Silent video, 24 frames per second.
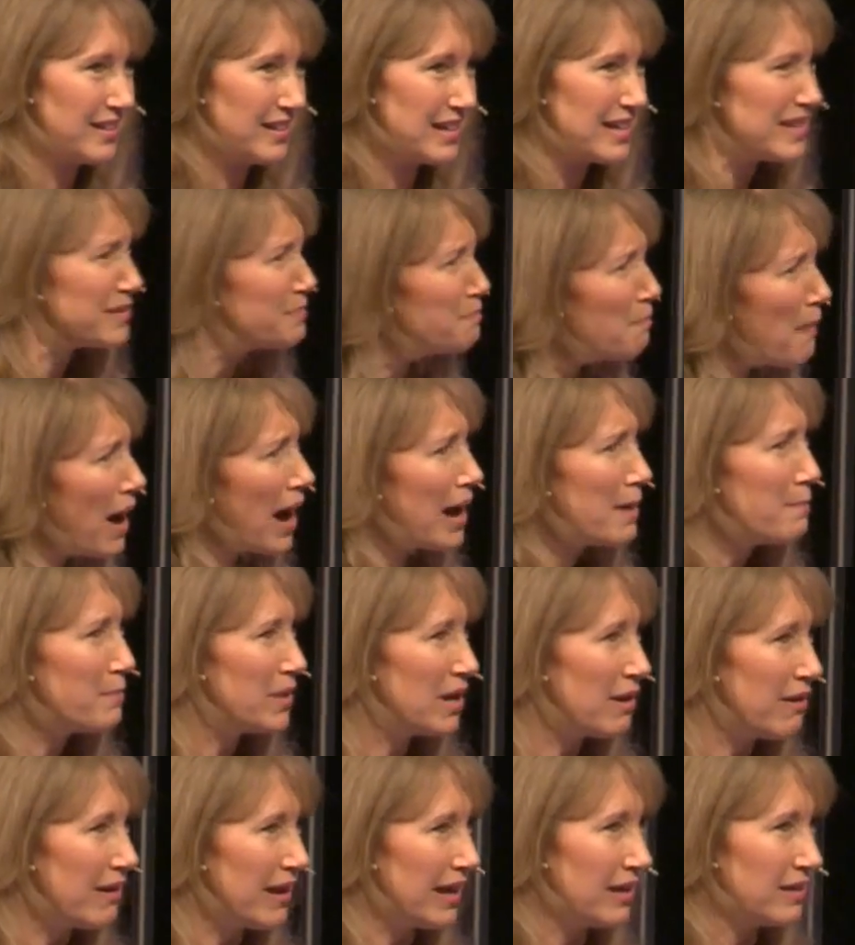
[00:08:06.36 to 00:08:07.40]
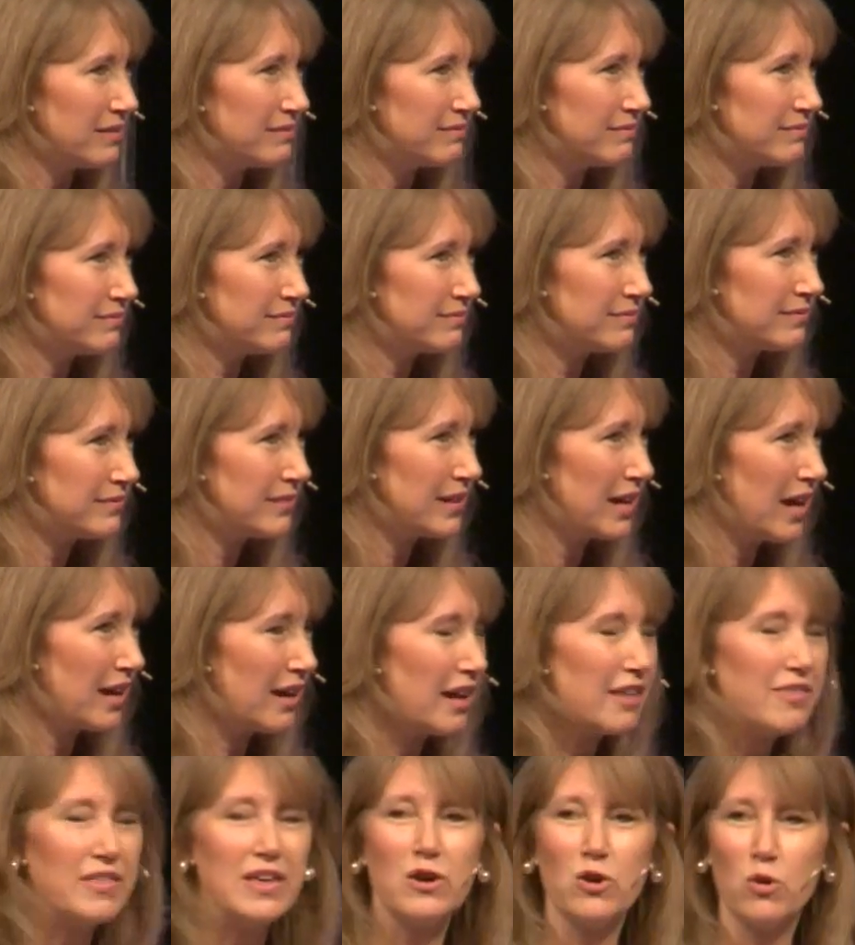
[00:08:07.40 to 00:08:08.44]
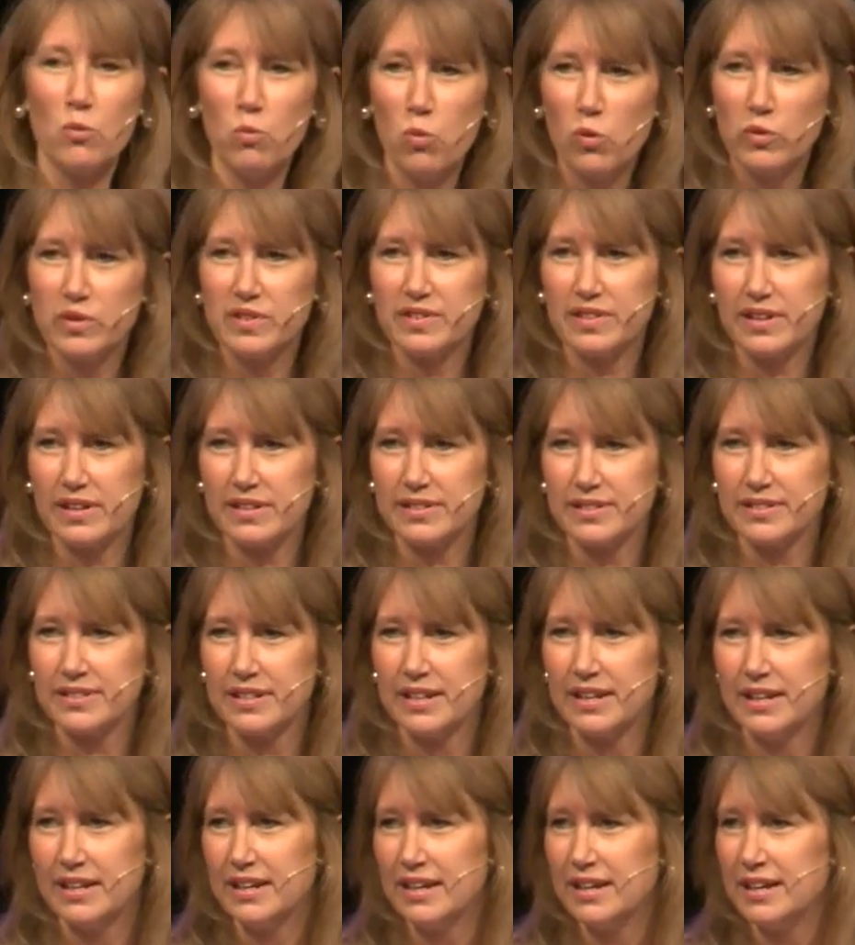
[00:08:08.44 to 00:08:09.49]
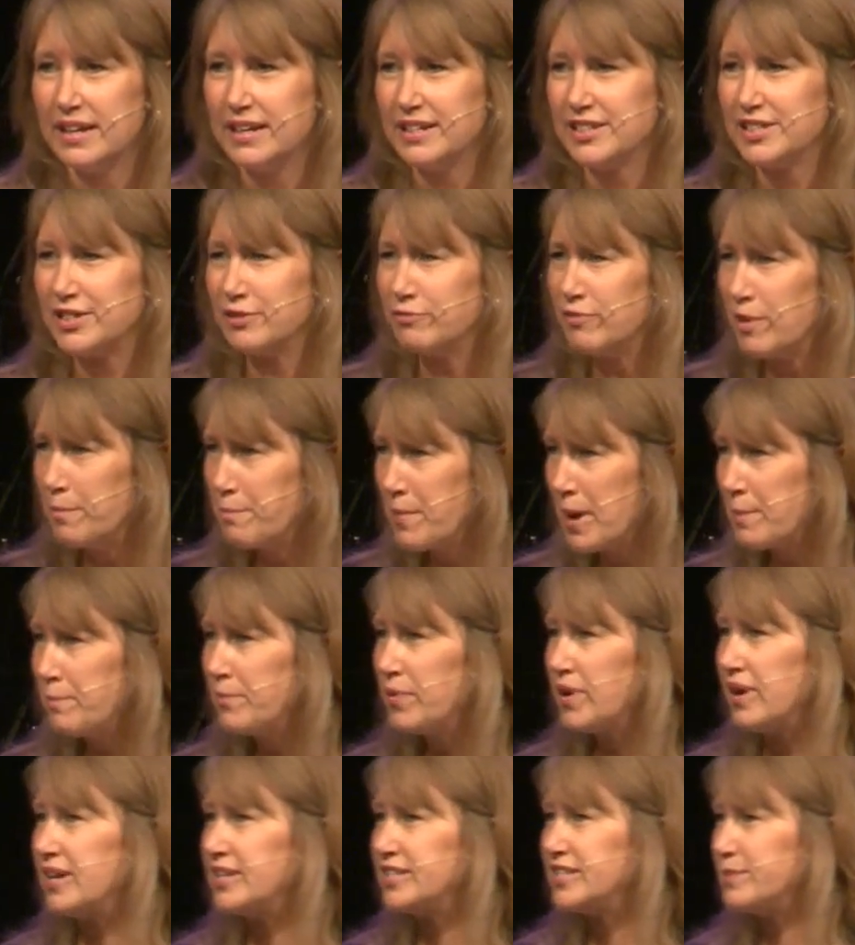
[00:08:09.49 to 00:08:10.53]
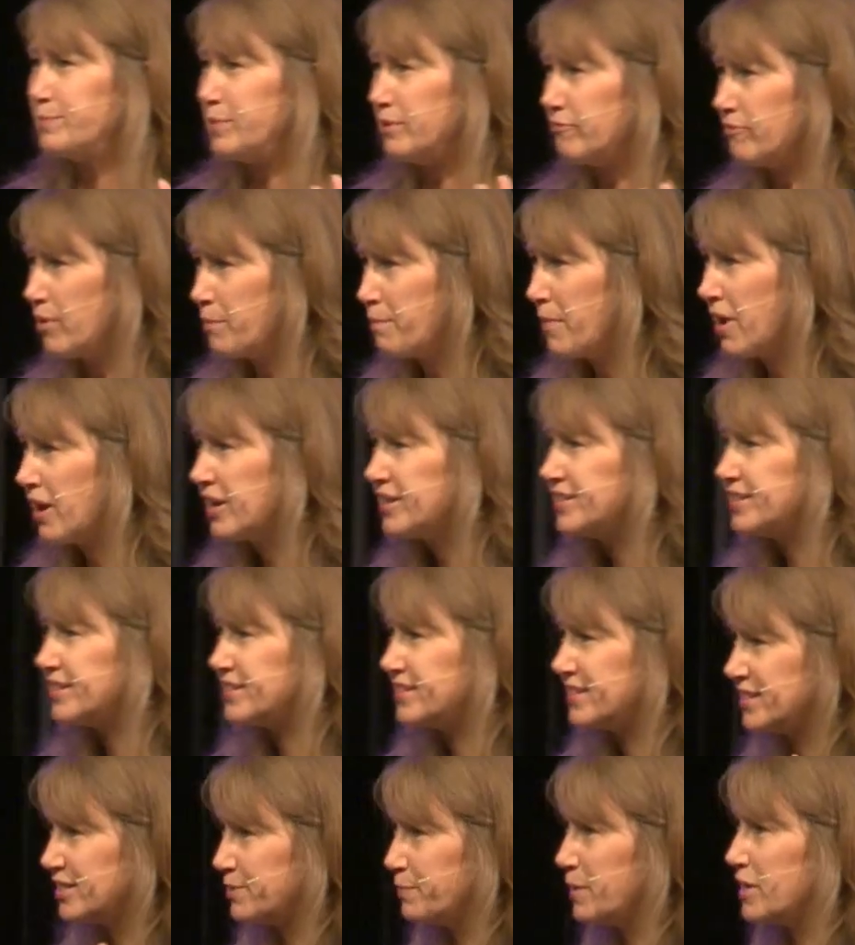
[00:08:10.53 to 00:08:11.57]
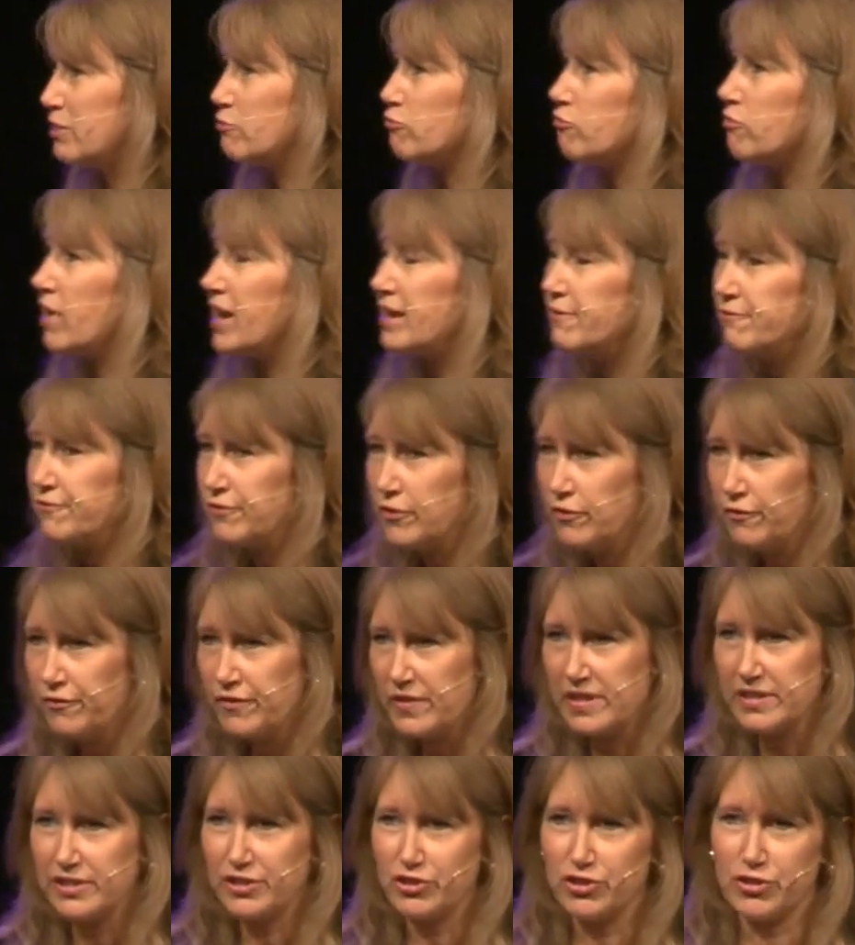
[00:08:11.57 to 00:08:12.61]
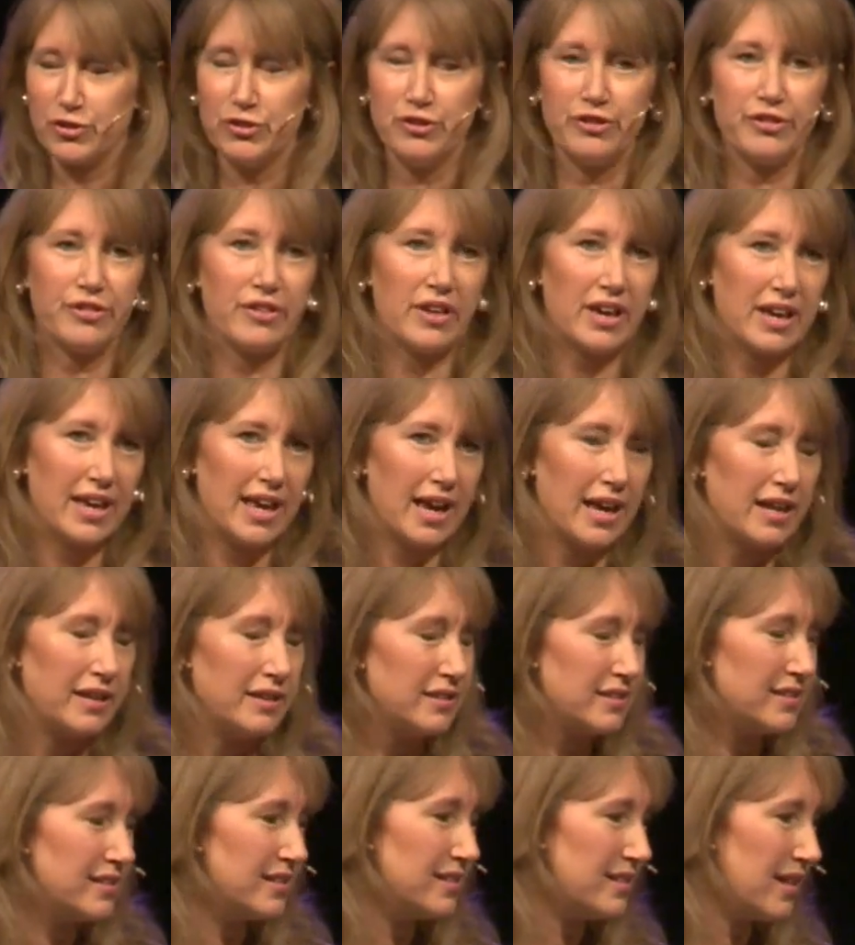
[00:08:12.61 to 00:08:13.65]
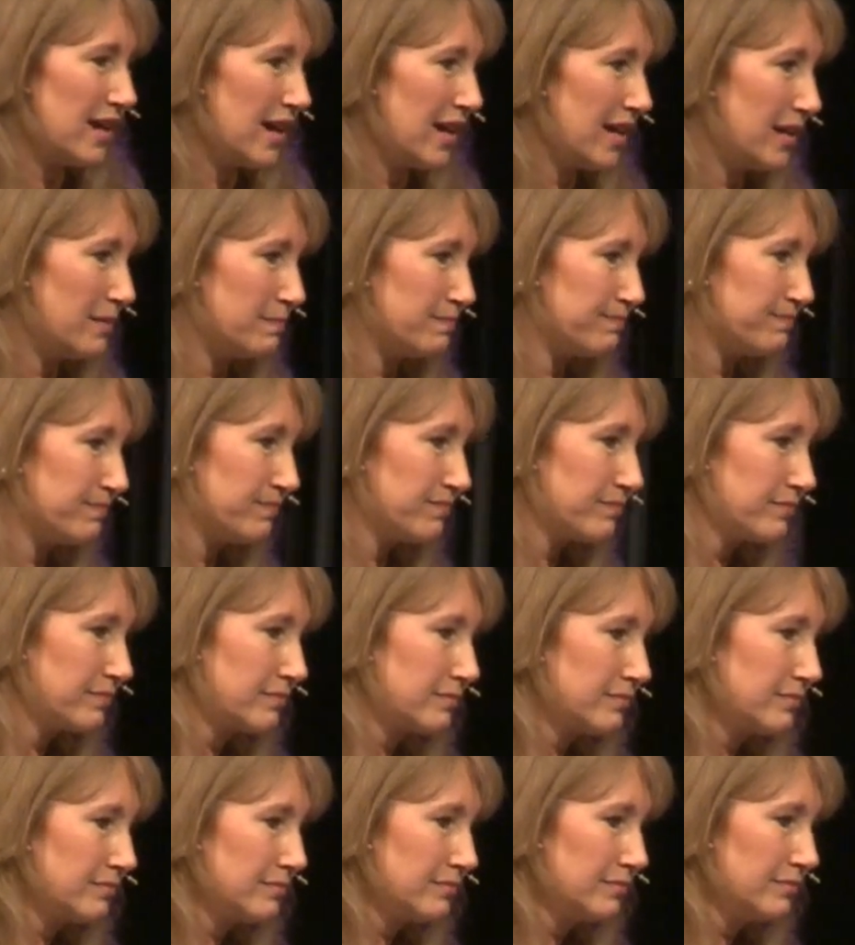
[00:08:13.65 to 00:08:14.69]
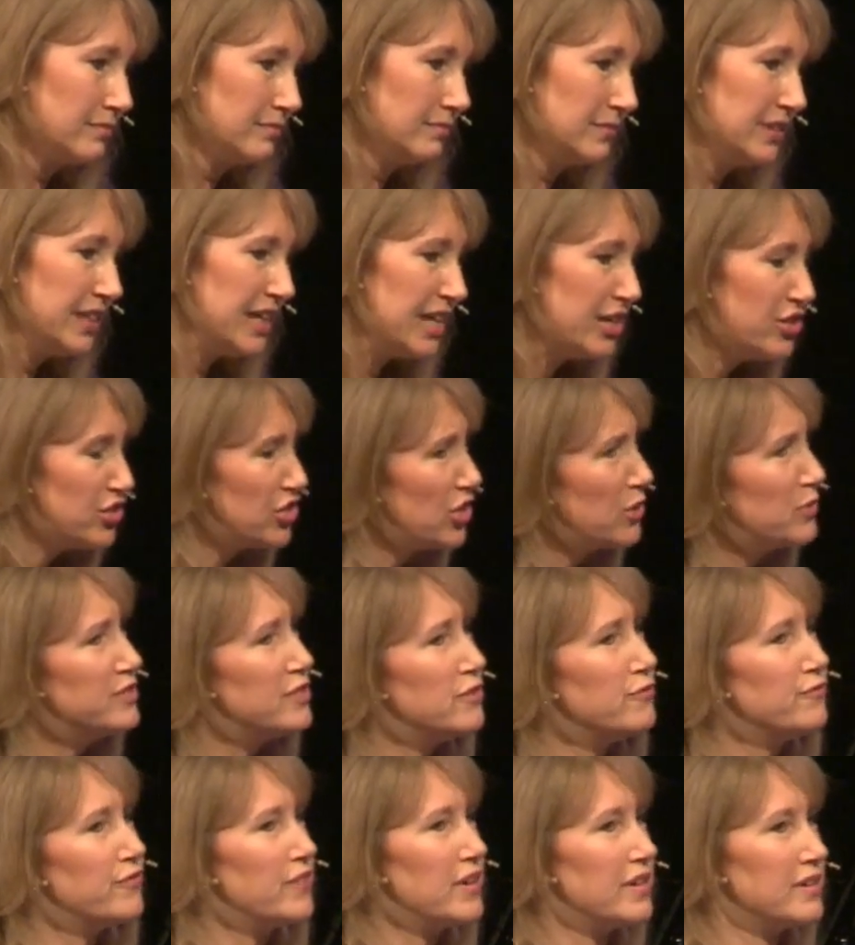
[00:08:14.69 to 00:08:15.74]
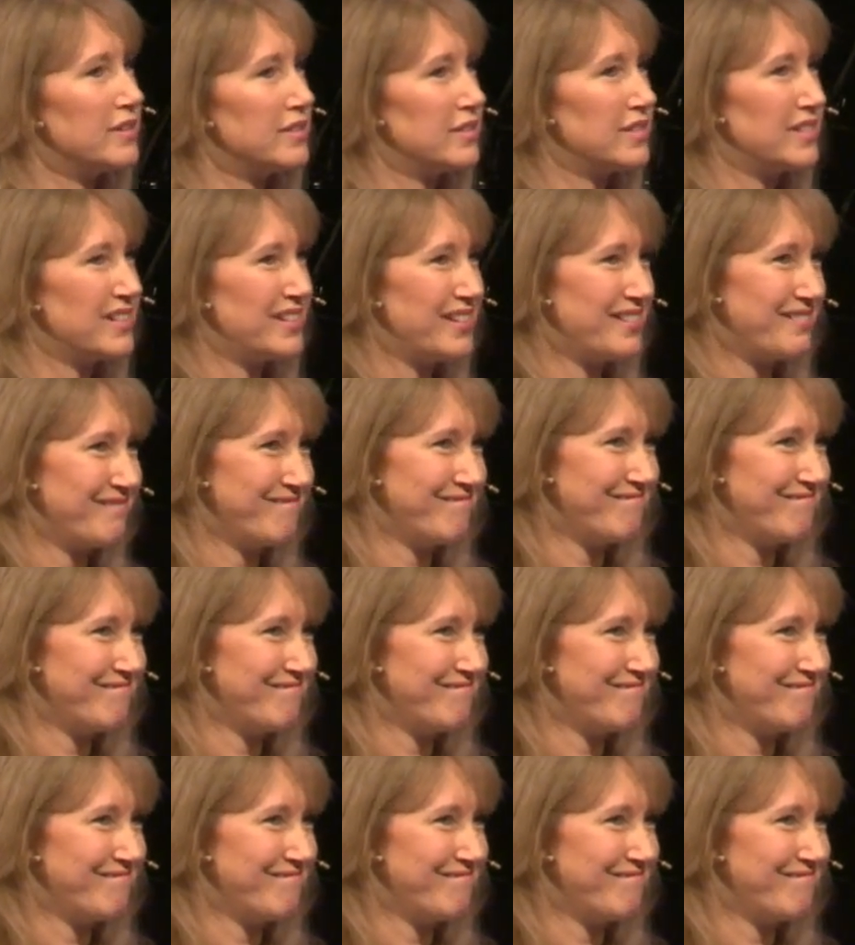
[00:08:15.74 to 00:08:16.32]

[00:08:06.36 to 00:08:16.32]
It's mind-blowing. And I think God wants us to remember and to be reminded and to be grateful for this truth again today. He chose you first.